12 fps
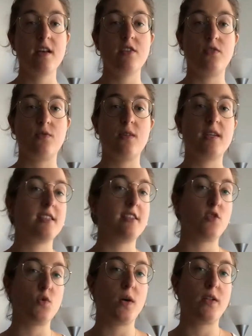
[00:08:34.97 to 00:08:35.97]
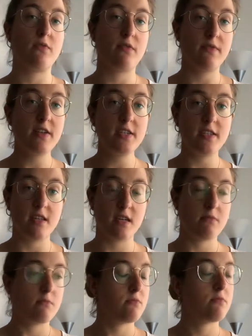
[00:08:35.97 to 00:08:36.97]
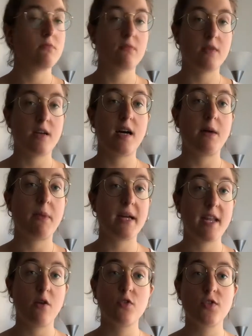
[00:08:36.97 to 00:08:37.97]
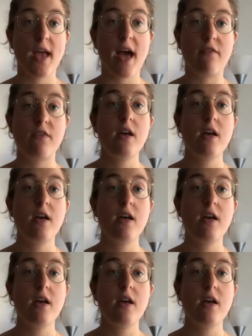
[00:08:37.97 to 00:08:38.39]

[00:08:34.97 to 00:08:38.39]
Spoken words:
to the Sichuan University. But they also have